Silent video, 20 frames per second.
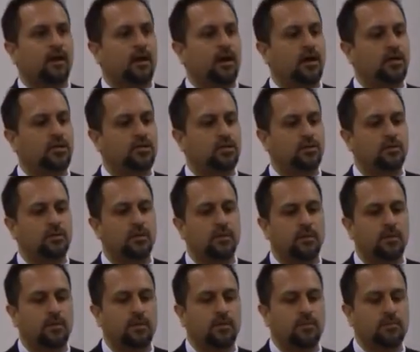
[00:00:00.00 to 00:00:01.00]
I should
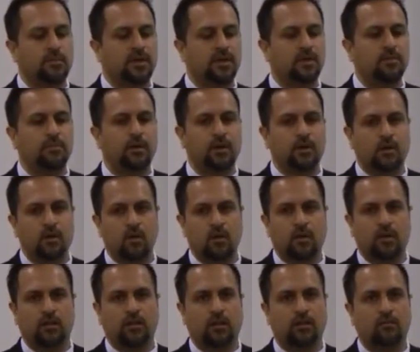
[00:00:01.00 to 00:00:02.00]
begin by
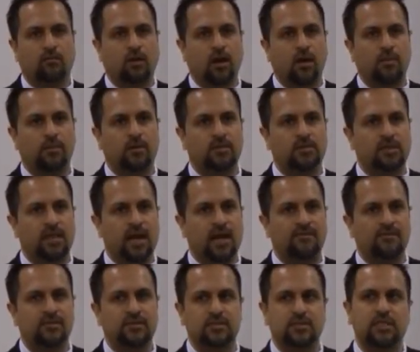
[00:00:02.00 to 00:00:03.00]
noting that Rabia's
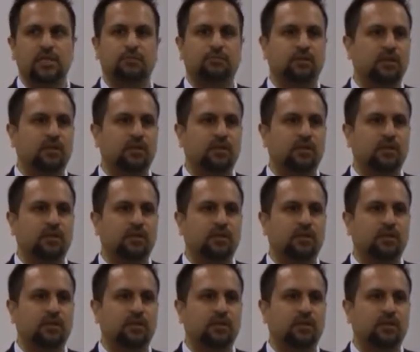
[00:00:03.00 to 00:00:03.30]
life is steeped